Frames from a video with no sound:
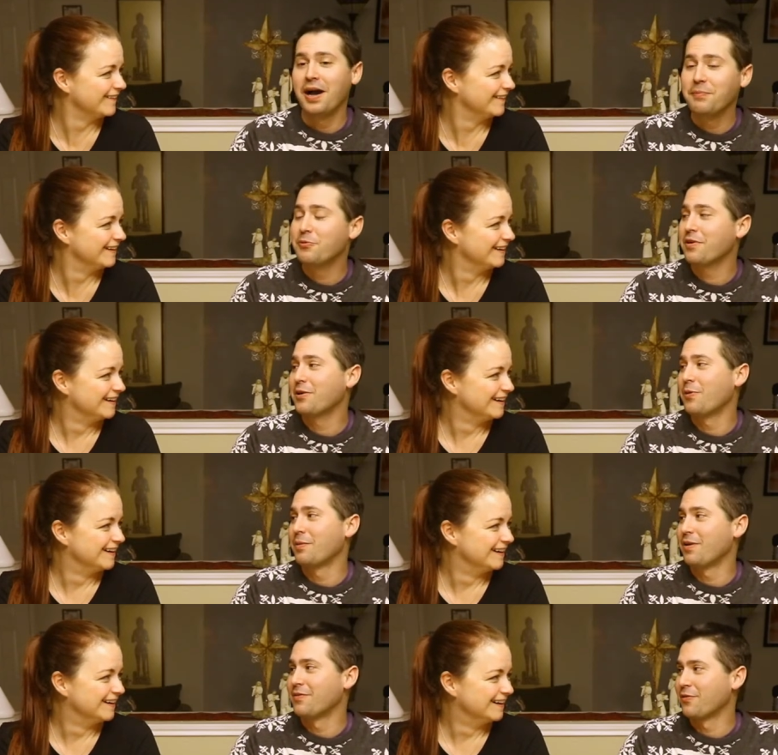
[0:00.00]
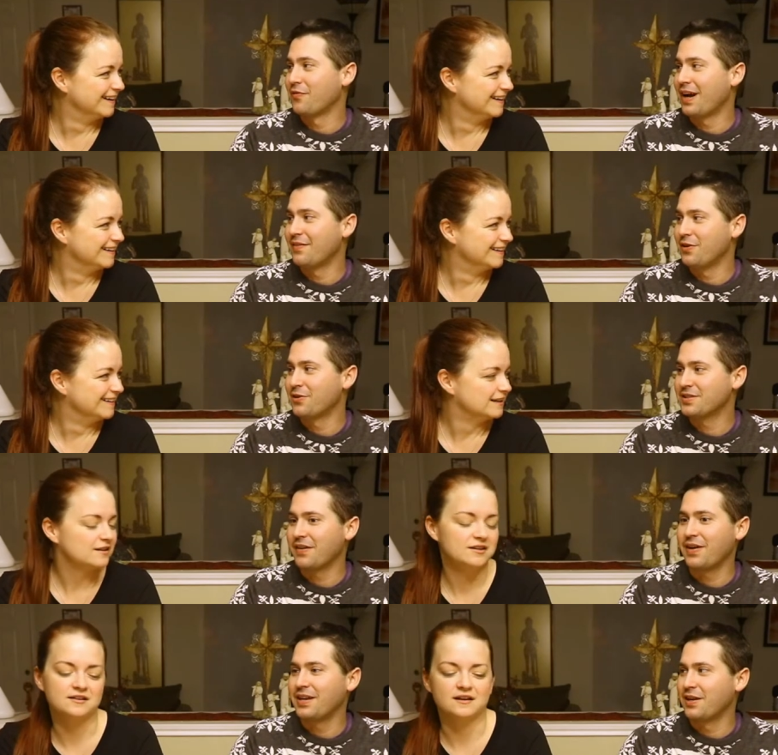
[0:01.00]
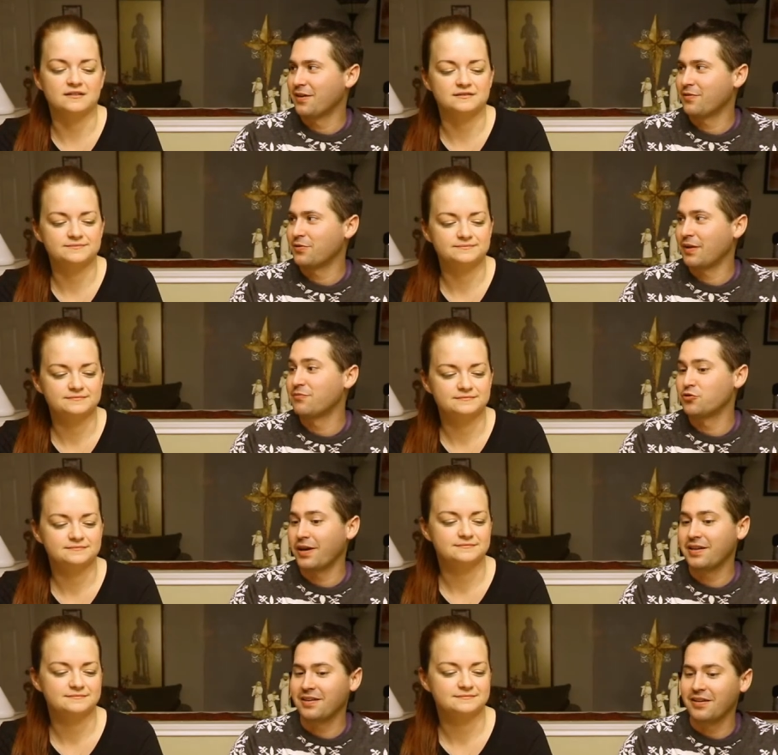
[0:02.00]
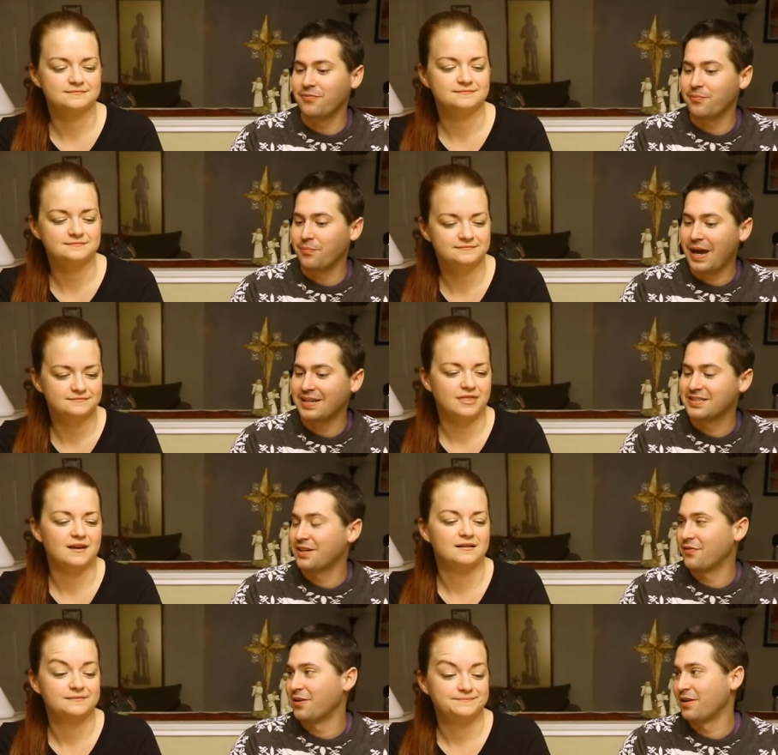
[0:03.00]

Speaker 1: I've been running a wine blog for five years. I've had enough. I've drank enough bad stuff and